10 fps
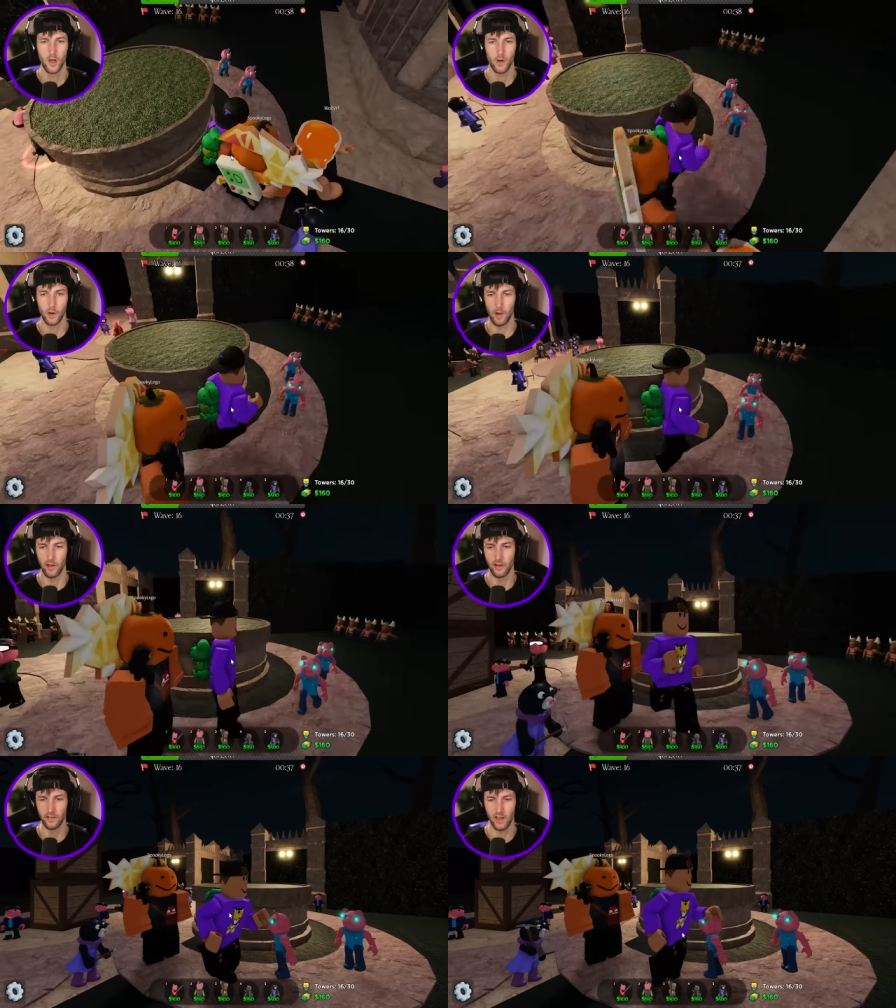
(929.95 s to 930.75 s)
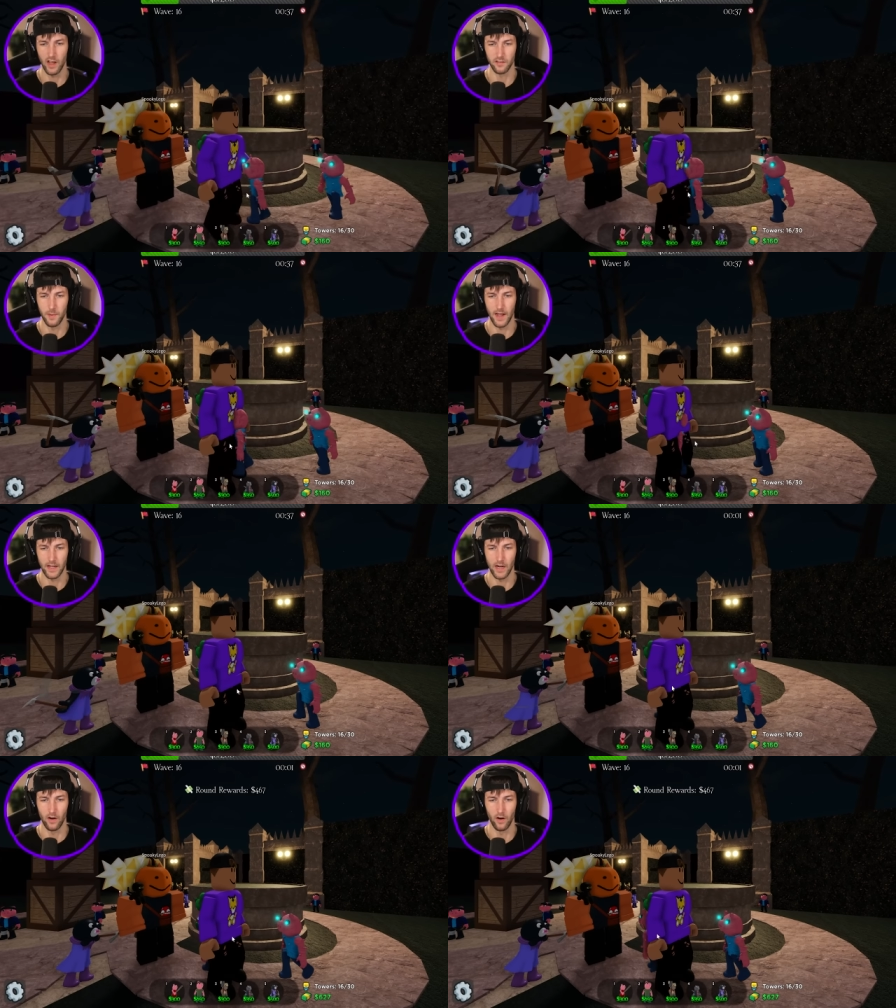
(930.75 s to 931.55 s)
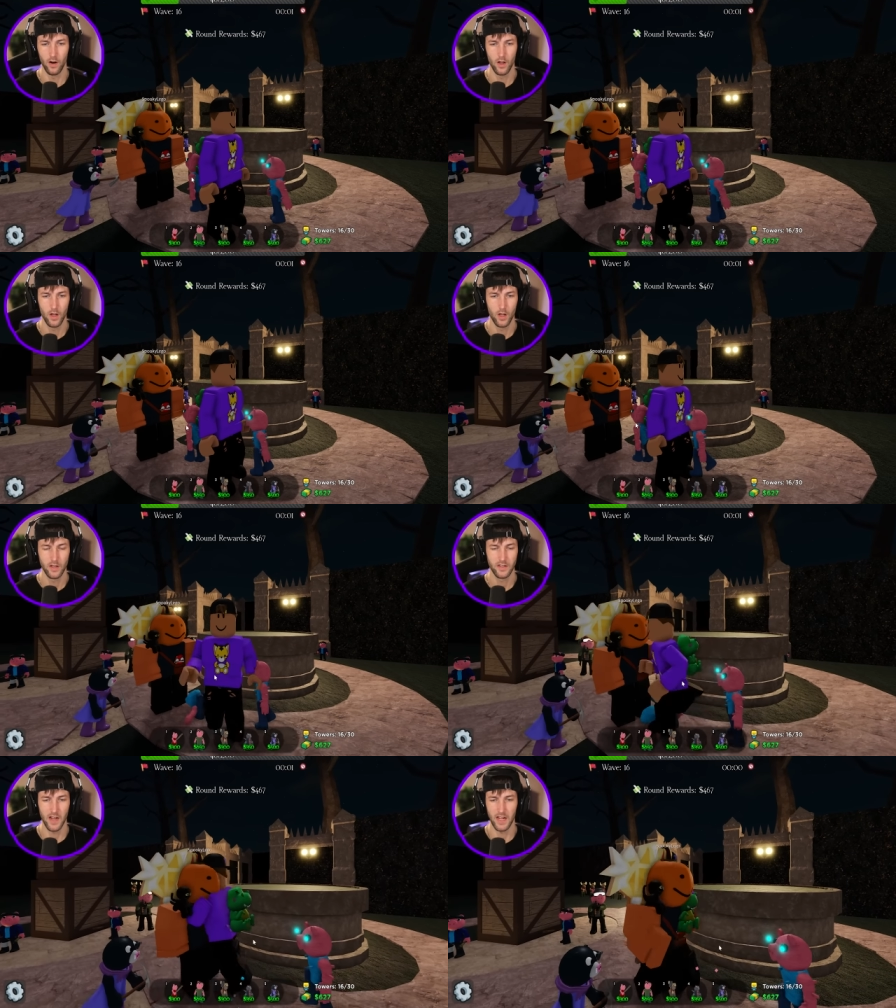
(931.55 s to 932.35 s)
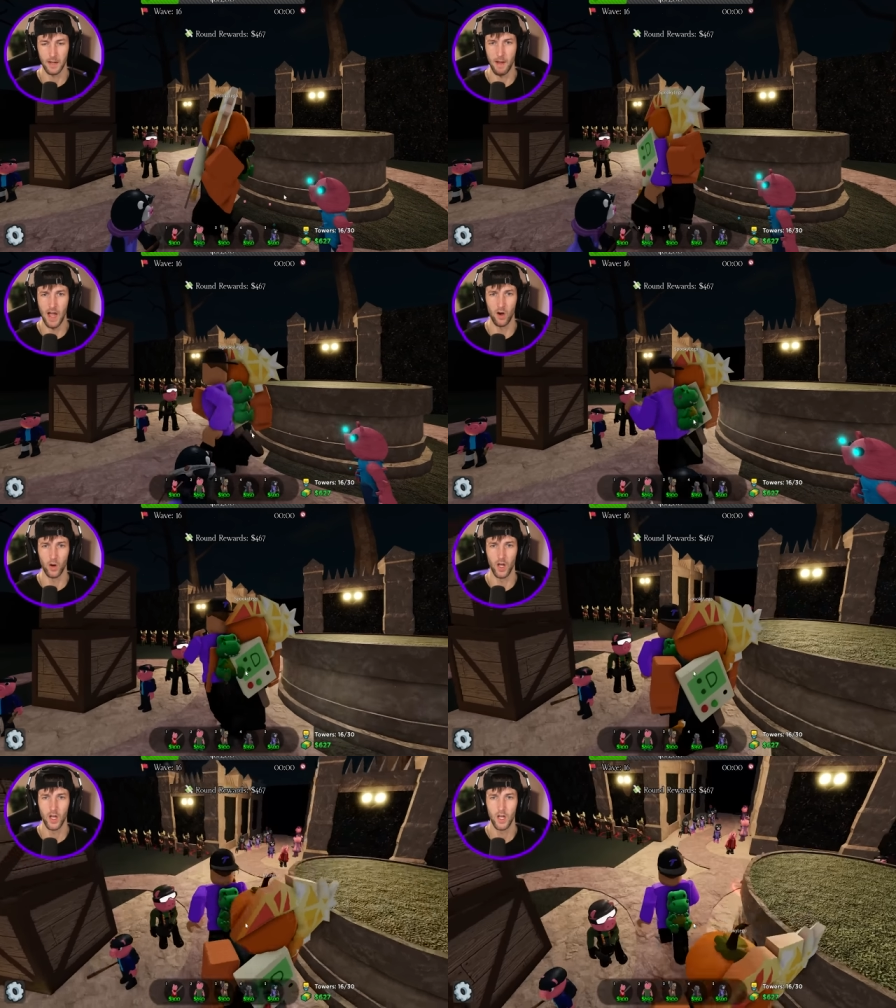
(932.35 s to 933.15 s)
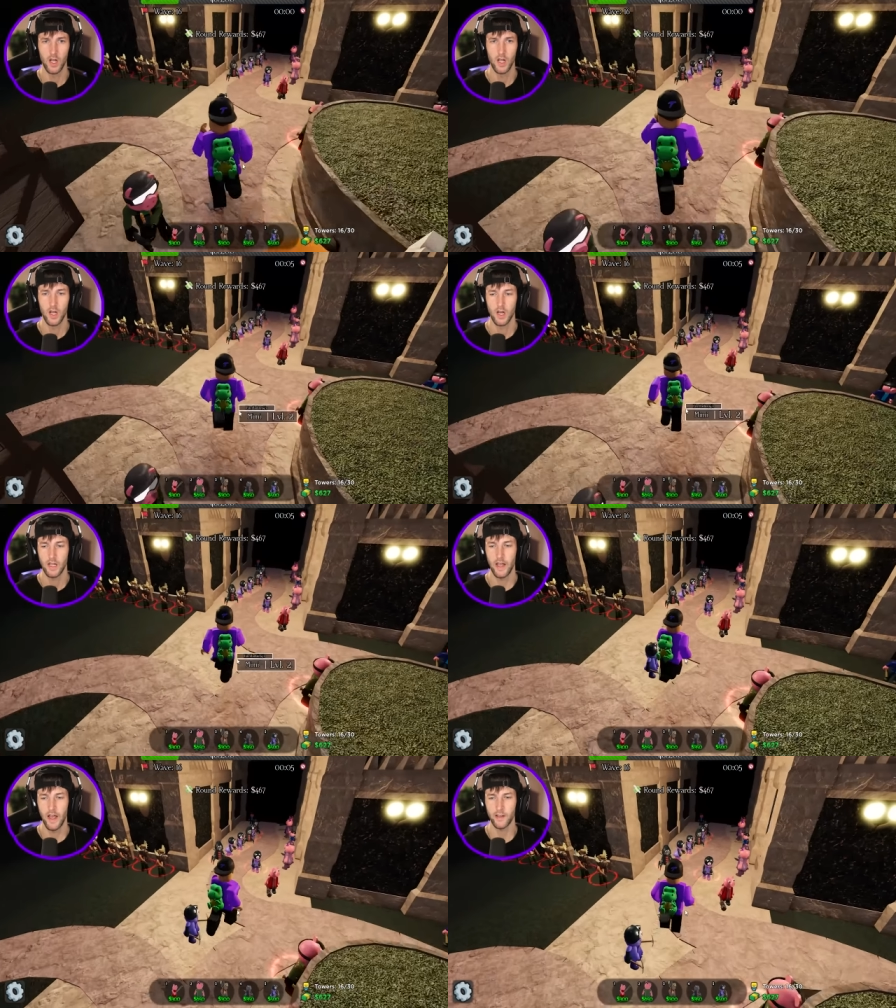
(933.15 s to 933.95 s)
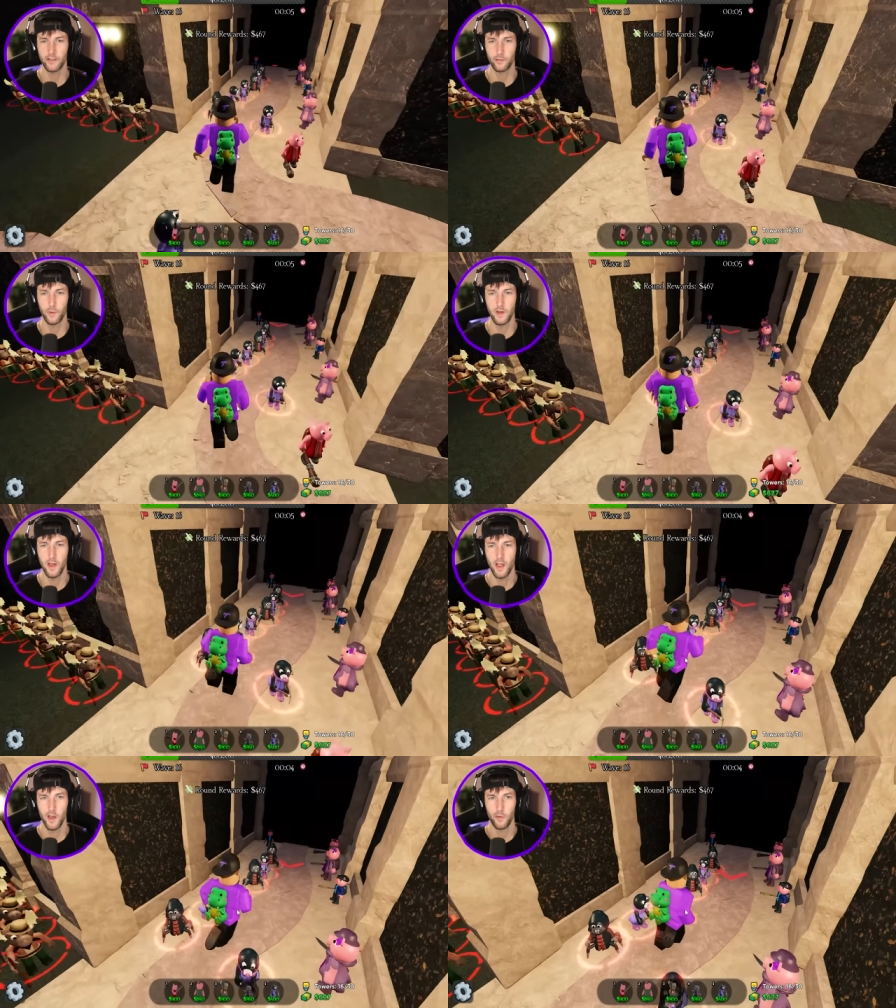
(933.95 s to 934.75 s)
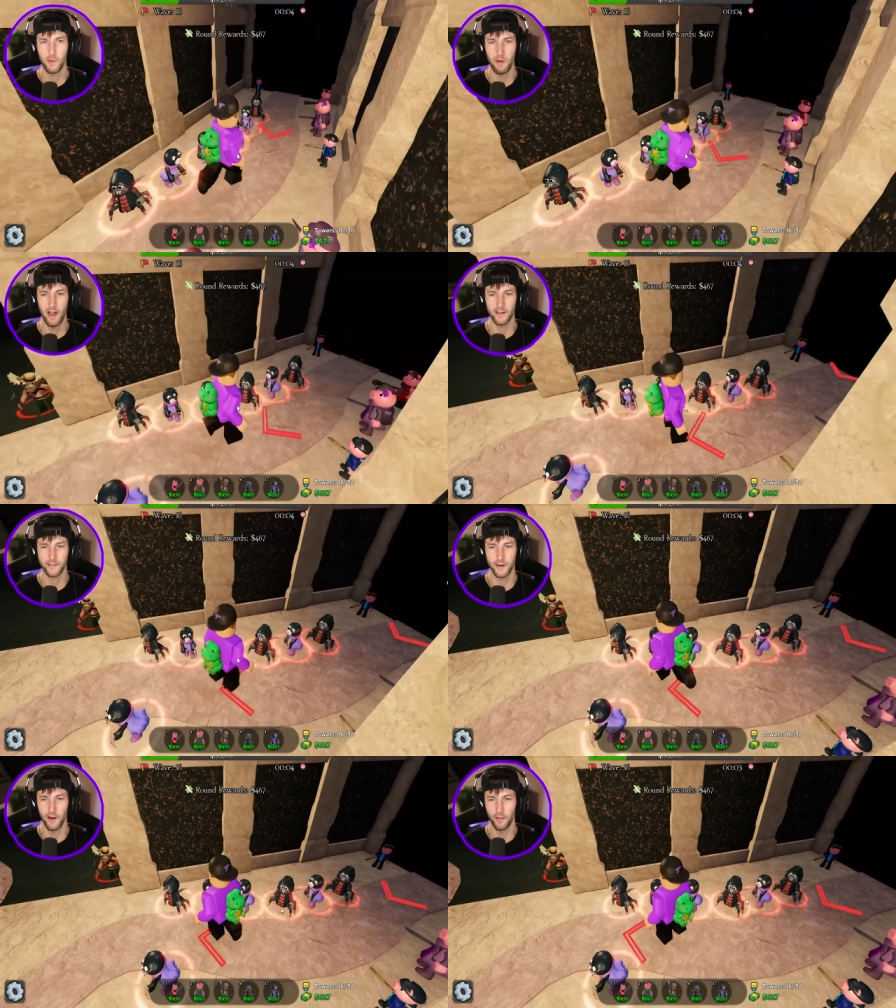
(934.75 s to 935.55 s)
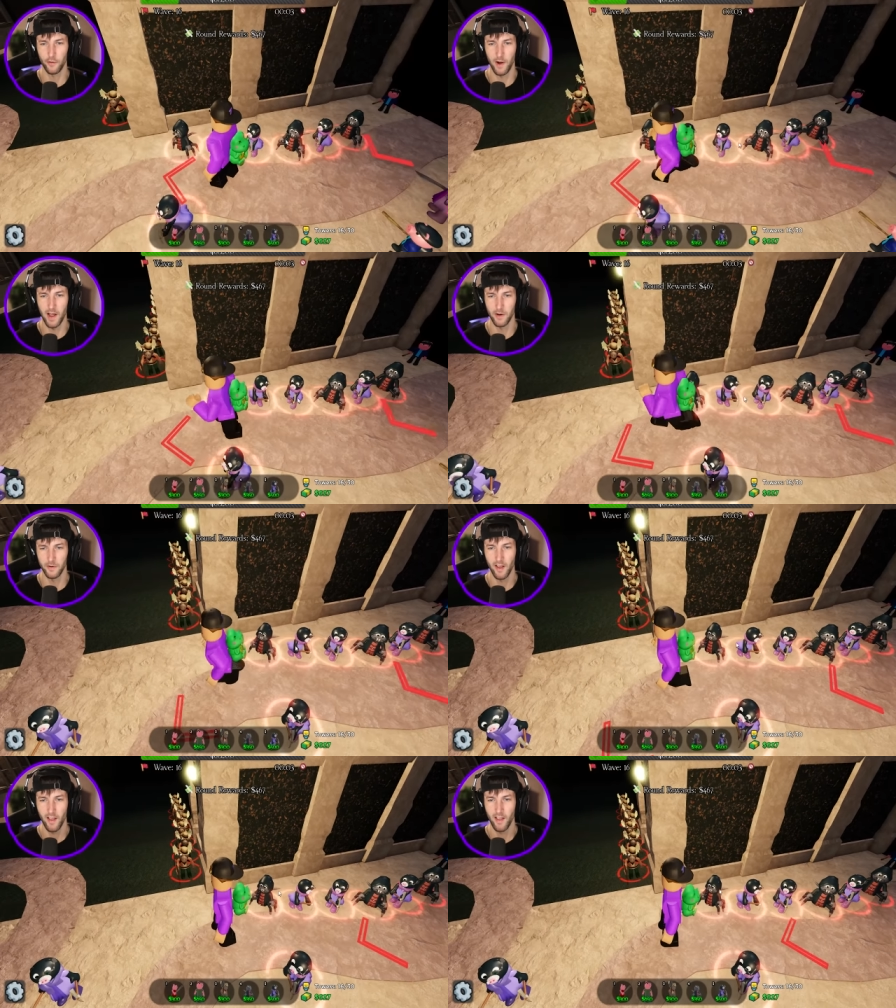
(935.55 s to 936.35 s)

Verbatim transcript: What about these guys back here? Take him out! Yes, we, we passed another round.